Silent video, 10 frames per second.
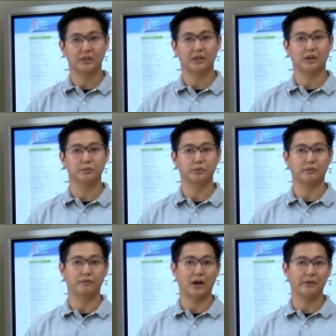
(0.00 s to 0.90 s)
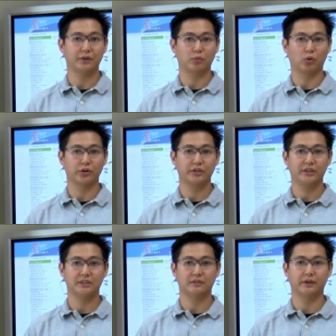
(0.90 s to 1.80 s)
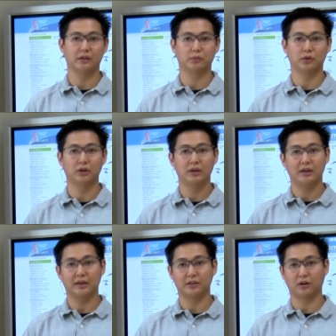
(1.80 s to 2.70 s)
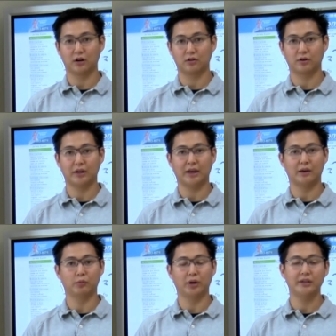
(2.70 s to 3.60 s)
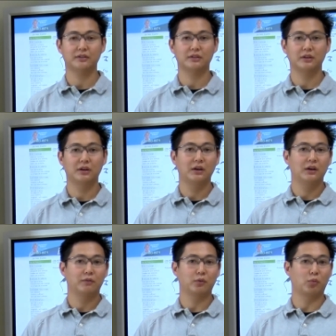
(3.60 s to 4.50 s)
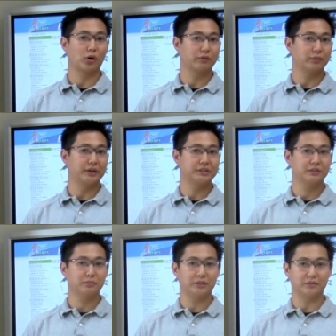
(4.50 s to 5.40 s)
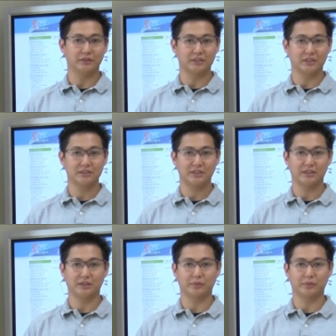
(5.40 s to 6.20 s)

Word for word: It comes with a five-year warranty. It's available in dark gray and white. For more information, please visit us at